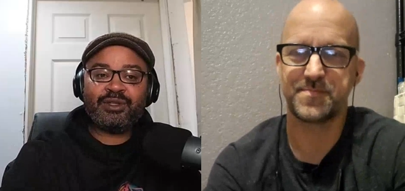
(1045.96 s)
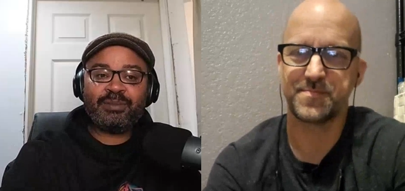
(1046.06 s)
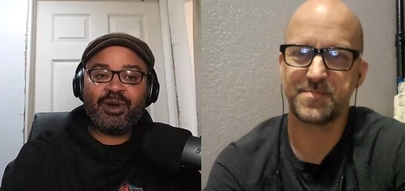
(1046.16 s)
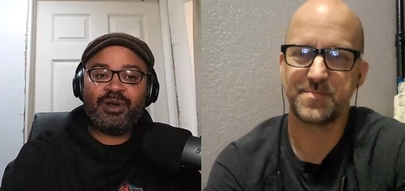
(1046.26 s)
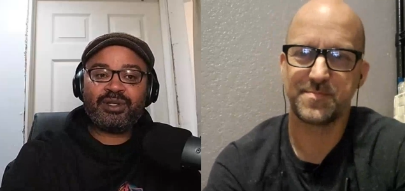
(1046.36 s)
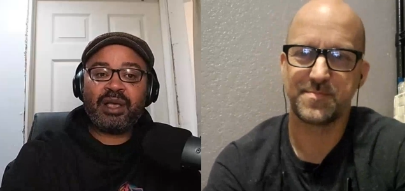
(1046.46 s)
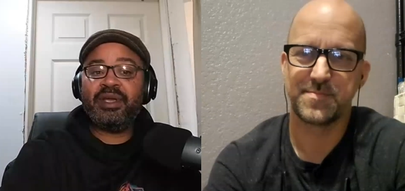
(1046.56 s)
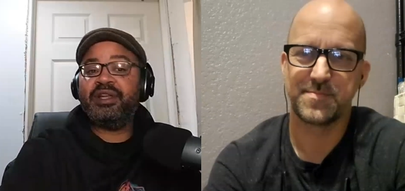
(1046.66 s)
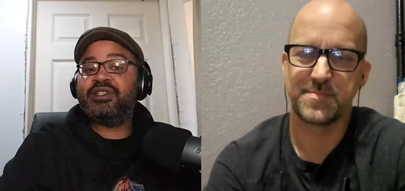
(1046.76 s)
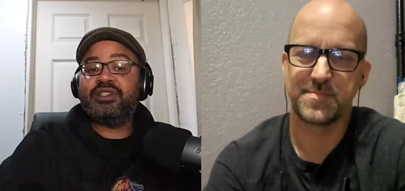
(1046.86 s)
Speaker 1: the Spurs. I
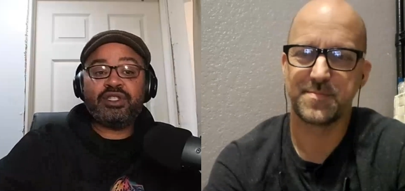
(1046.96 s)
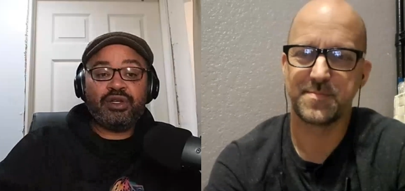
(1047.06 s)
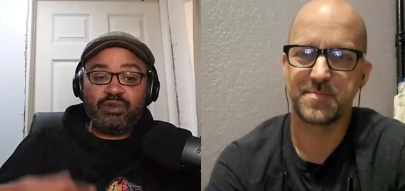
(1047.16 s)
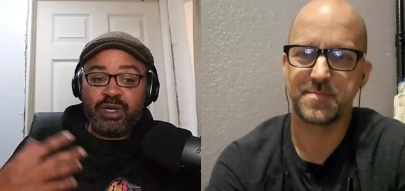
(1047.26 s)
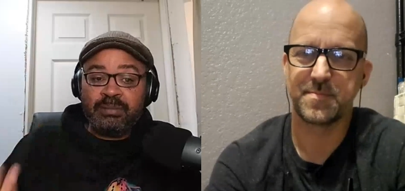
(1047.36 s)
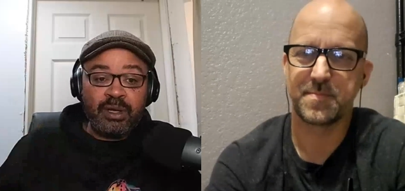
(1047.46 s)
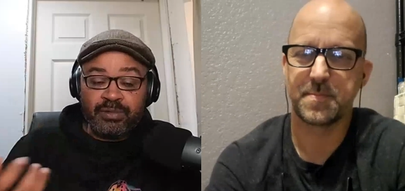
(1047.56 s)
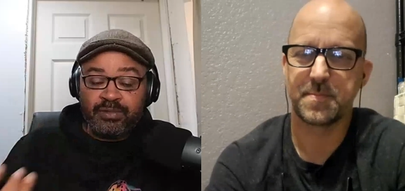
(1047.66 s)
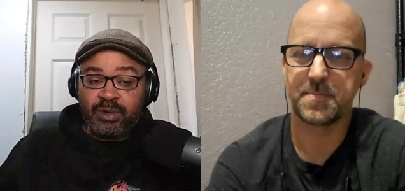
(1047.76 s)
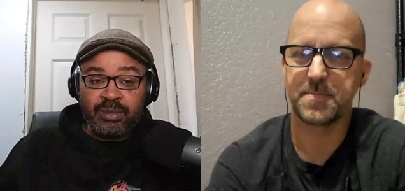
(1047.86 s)
mean, this is a
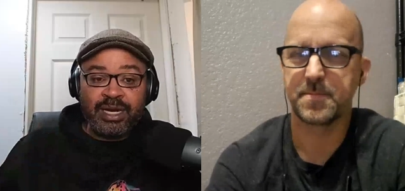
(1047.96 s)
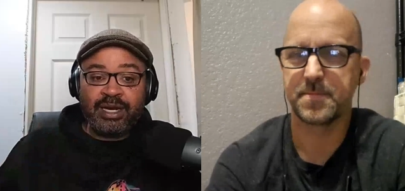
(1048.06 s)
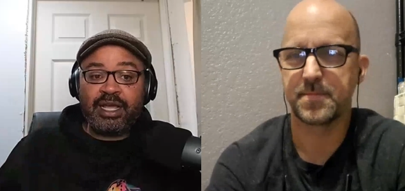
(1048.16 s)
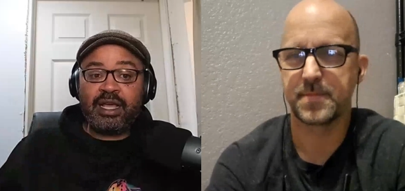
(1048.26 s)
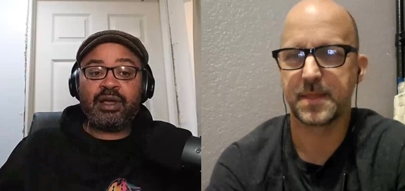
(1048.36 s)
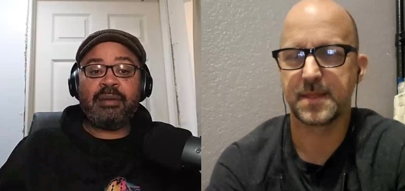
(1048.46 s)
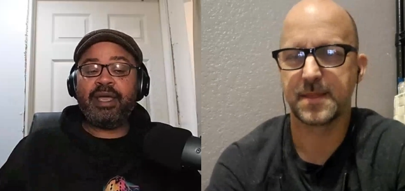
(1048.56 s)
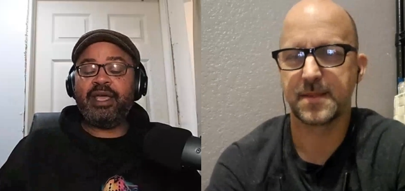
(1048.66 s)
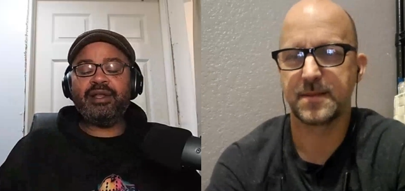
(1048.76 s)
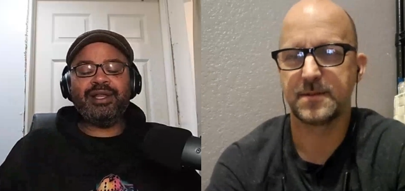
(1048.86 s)
rebuild for them right now. I
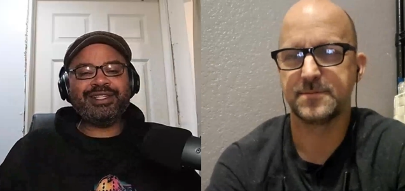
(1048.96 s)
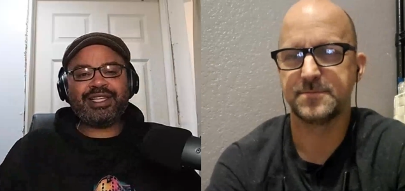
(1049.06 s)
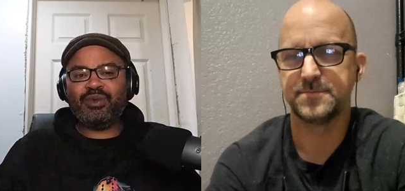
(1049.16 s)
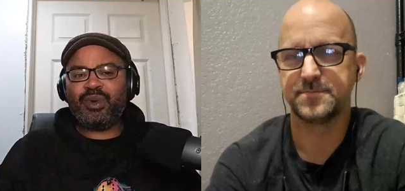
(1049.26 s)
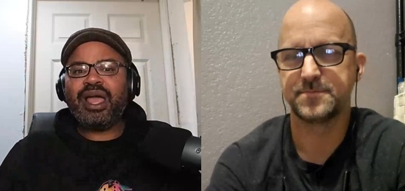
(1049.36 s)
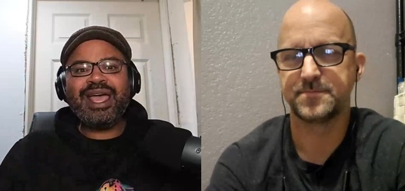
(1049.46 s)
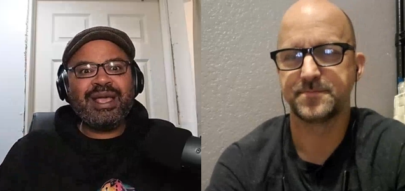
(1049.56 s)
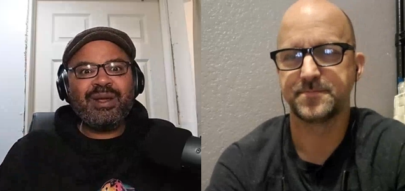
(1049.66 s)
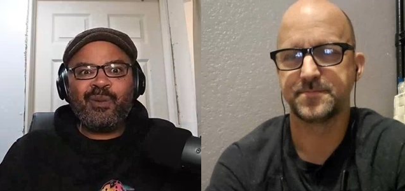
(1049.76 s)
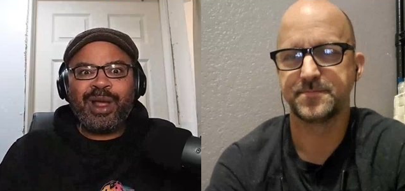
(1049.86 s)
mean, listen,
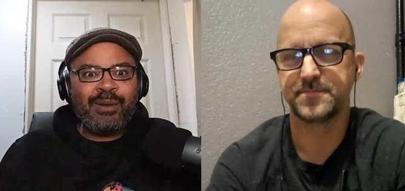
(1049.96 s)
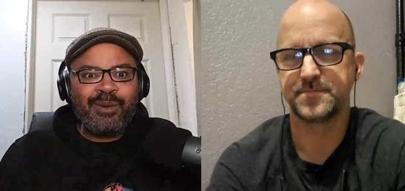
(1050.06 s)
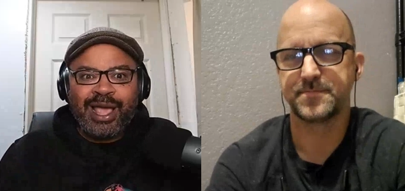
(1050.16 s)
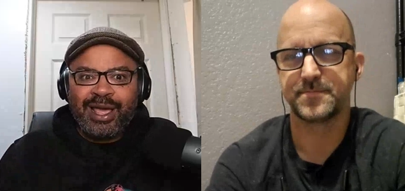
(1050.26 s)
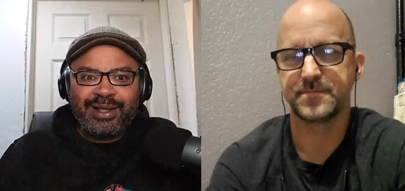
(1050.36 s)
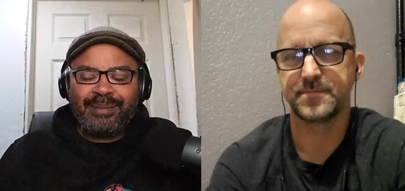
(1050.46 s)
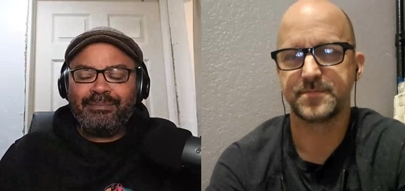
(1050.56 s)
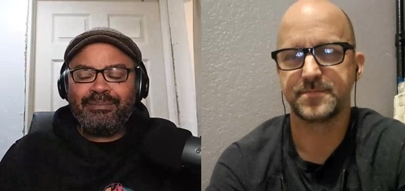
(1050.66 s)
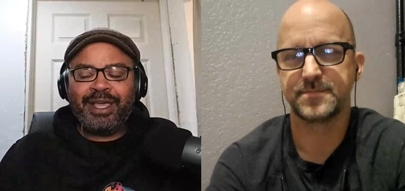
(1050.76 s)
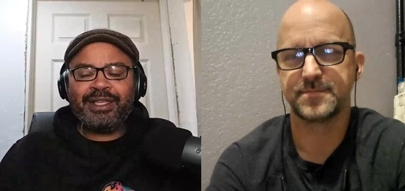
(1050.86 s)
we had we had
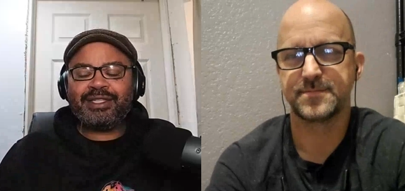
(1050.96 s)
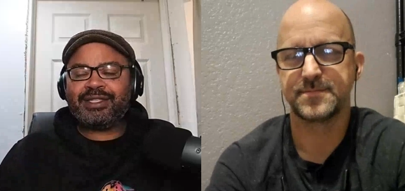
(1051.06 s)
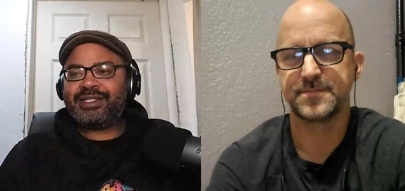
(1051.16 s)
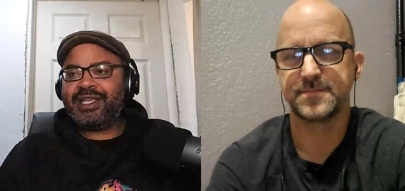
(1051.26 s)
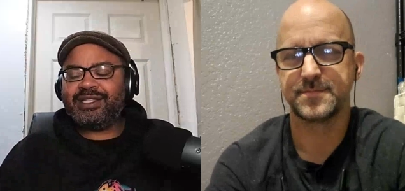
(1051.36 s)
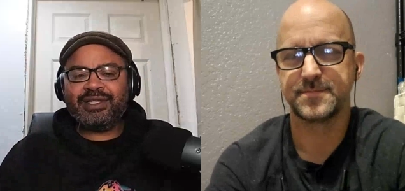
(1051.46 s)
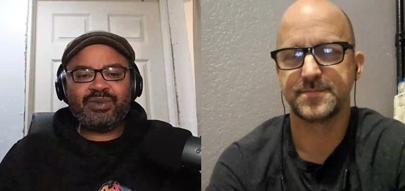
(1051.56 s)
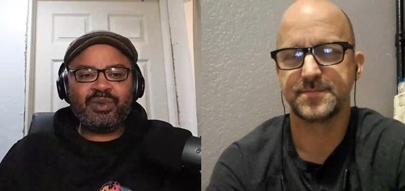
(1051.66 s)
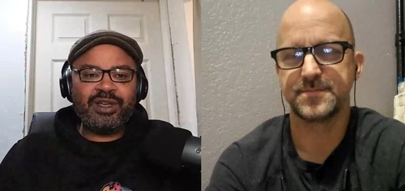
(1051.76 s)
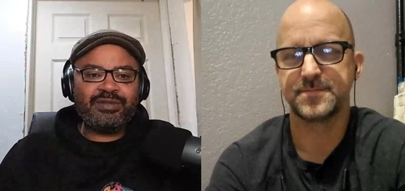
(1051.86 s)
amazing
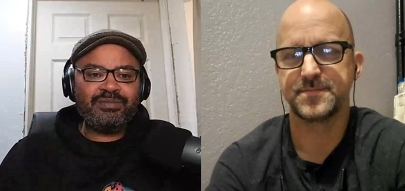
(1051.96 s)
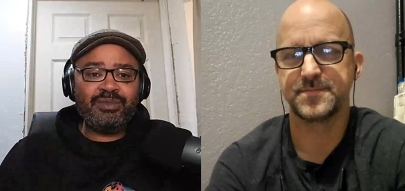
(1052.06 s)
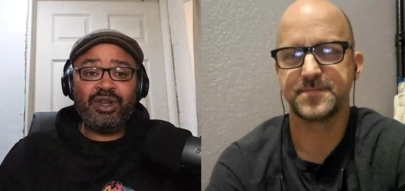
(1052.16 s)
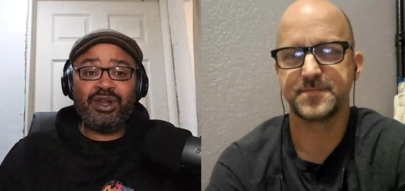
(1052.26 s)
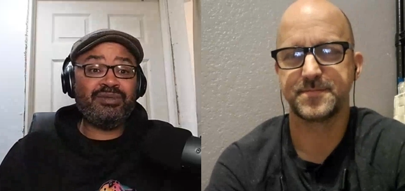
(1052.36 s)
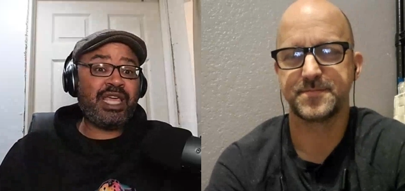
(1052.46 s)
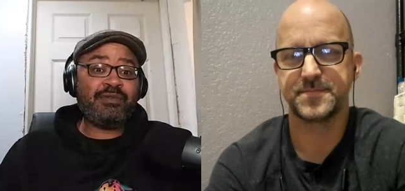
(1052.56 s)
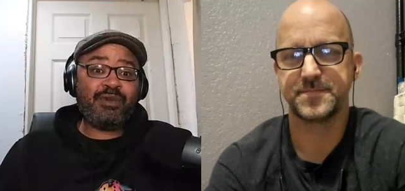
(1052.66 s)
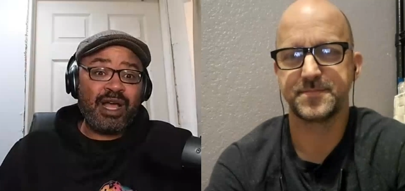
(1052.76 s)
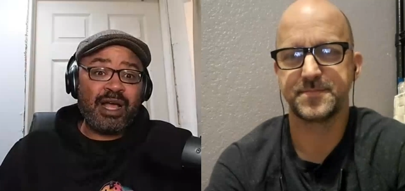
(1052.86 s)
seasons with you know
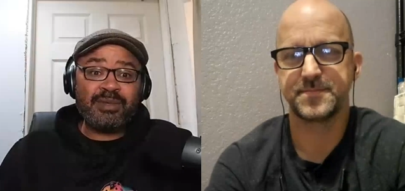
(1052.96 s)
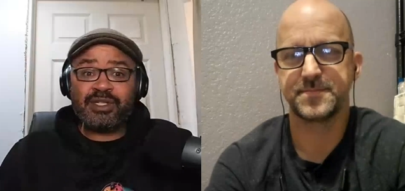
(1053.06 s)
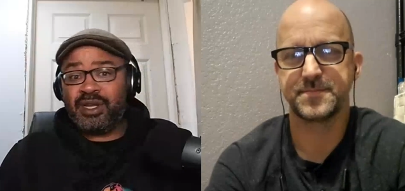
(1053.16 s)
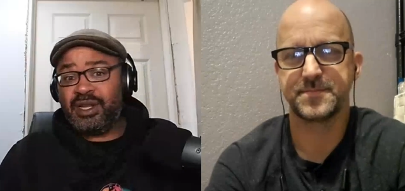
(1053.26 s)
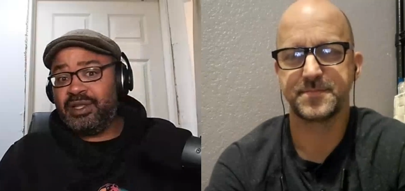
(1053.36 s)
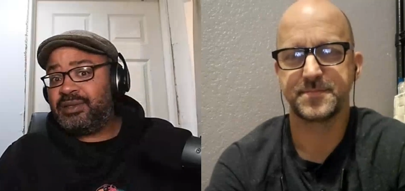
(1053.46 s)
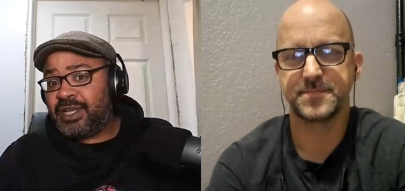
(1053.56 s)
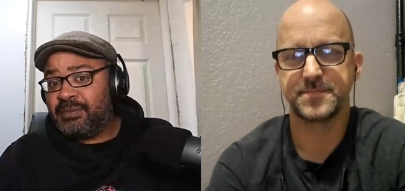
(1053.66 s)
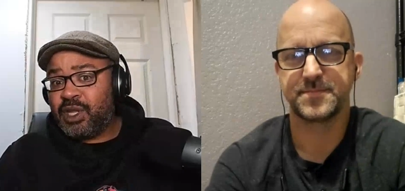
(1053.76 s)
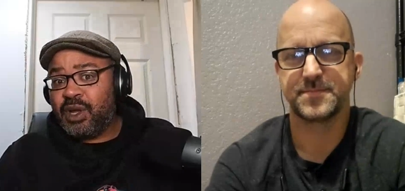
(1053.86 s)
David Robinson and
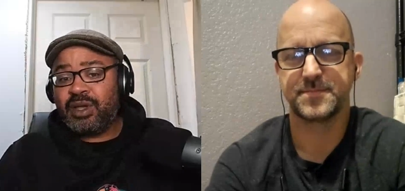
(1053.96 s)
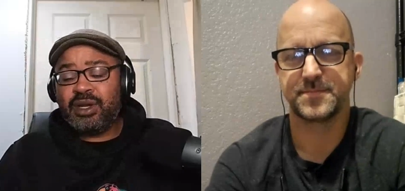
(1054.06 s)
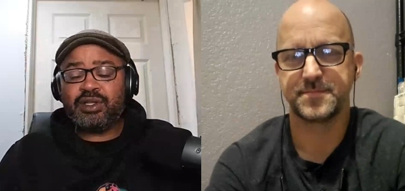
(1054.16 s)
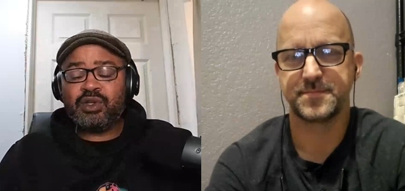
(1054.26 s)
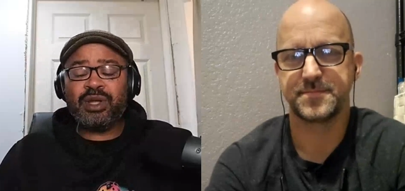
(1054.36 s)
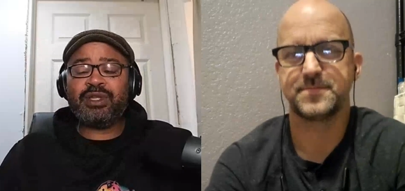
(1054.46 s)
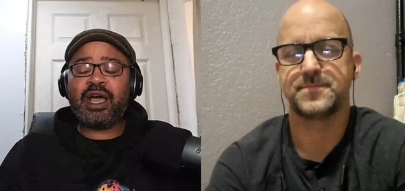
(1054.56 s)
Tim Duncan, the Twin